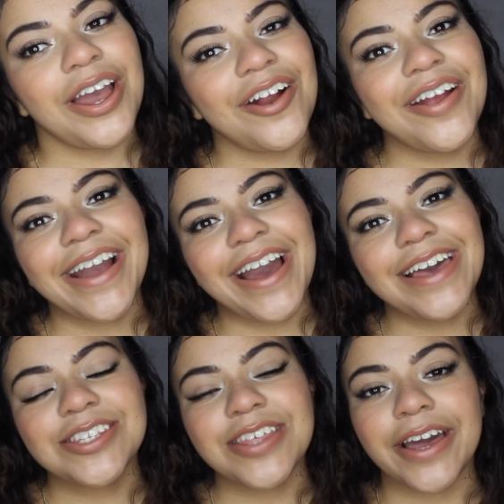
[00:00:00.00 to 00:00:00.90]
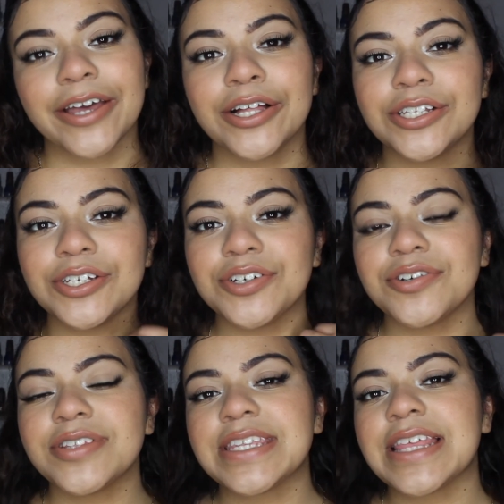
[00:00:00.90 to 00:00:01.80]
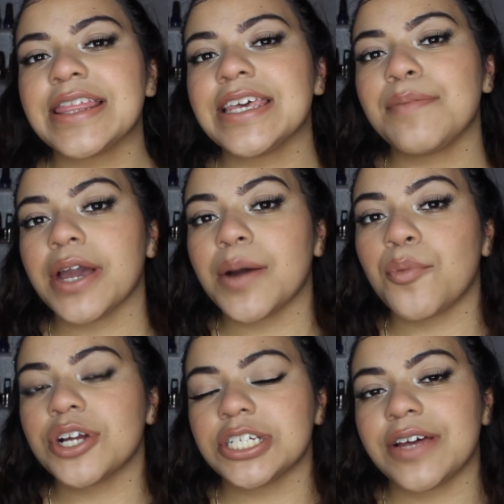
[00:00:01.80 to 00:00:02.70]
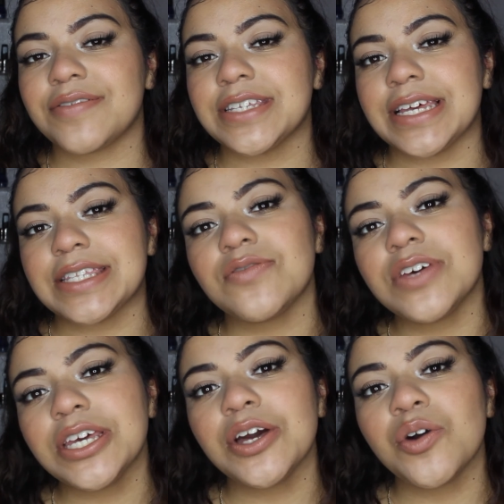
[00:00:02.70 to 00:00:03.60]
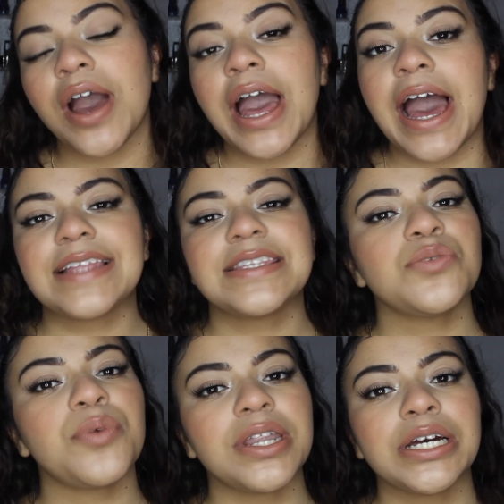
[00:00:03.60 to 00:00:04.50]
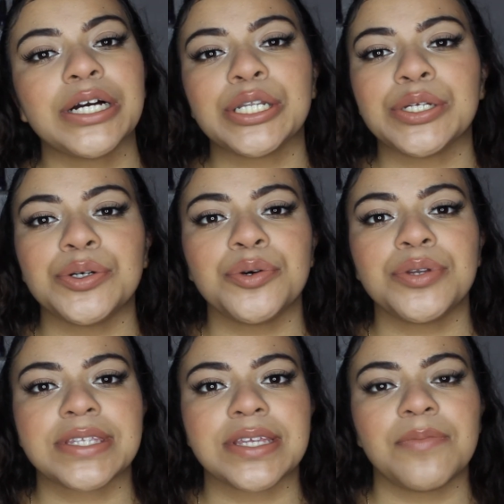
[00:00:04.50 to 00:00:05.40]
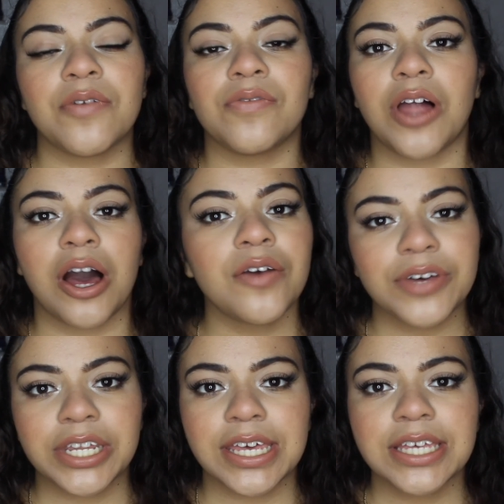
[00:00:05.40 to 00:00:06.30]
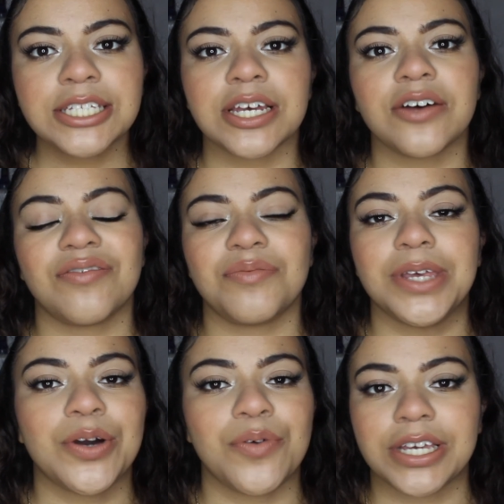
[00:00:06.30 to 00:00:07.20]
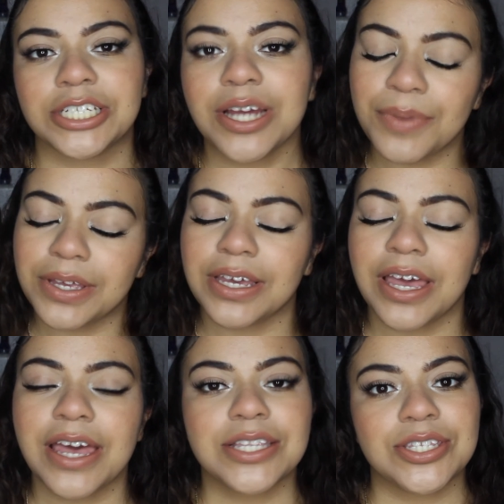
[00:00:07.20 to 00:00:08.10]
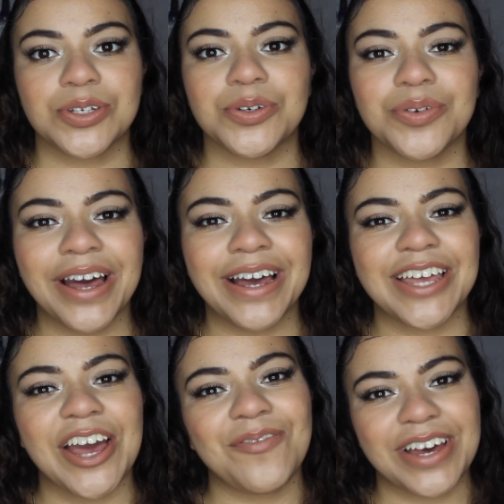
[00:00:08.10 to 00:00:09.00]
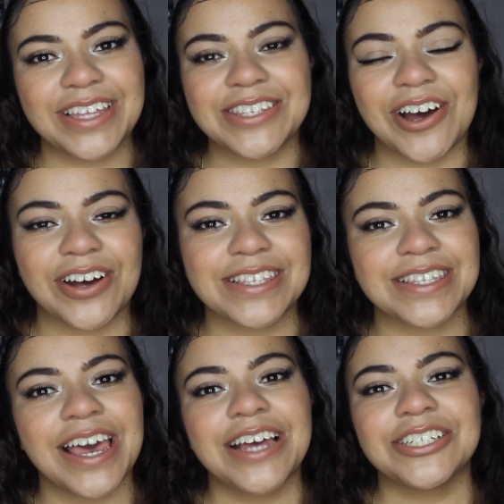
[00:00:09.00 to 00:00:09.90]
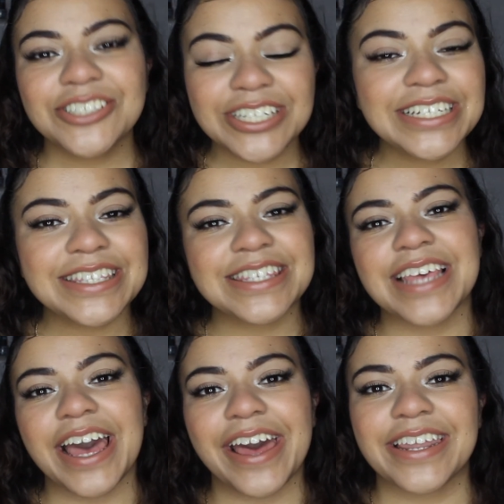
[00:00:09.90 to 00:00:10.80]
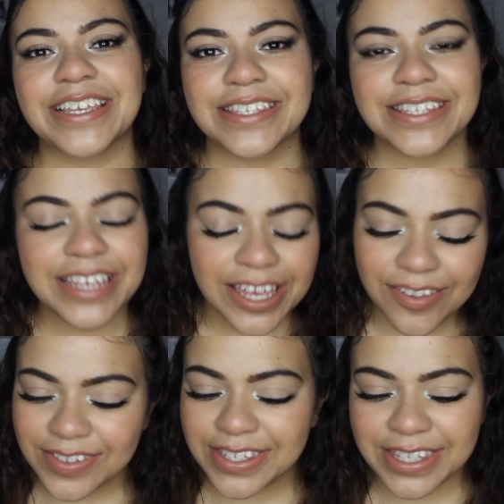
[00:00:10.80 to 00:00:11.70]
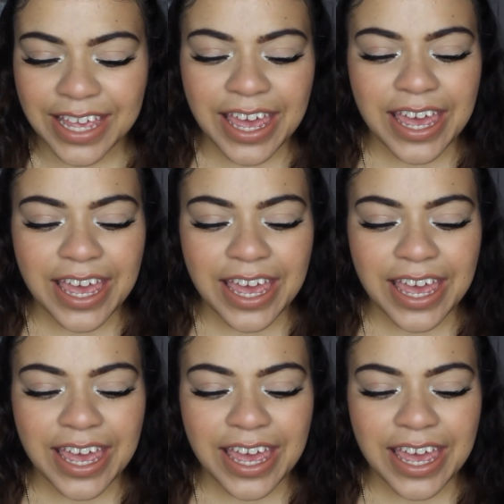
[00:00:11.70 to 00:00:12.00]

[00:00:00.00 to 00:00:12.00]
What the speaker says: Alright guys, that concludes the makeup portion of today's video. I did want to include some vlog footage of me going shopping to get my dog's treats and his gifts.